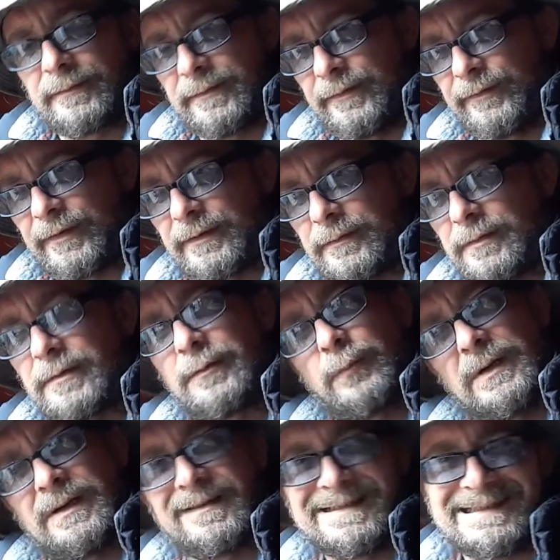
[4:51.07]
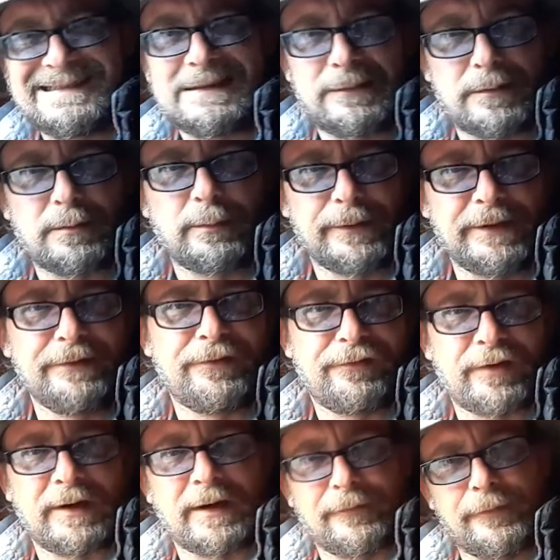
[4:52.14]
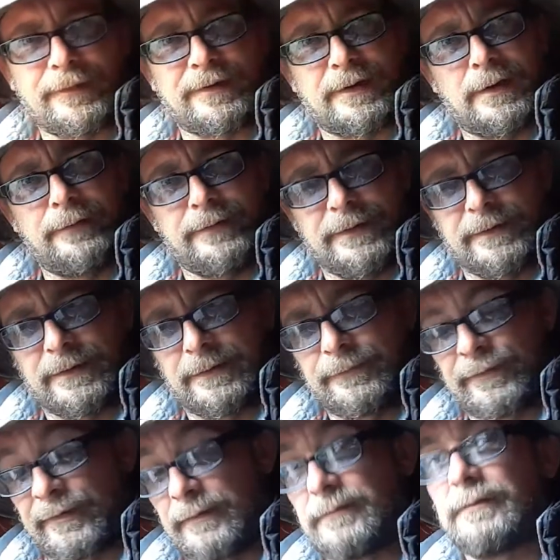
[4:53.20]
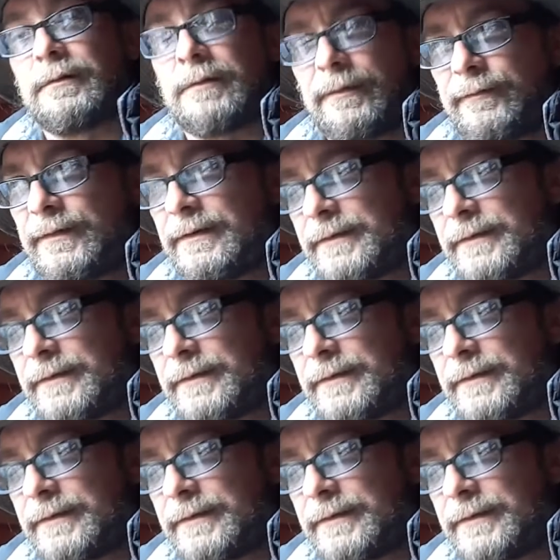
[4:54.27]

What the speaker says: He said, "Oh, well, yeah, well, we need to check everything over, so all right, fair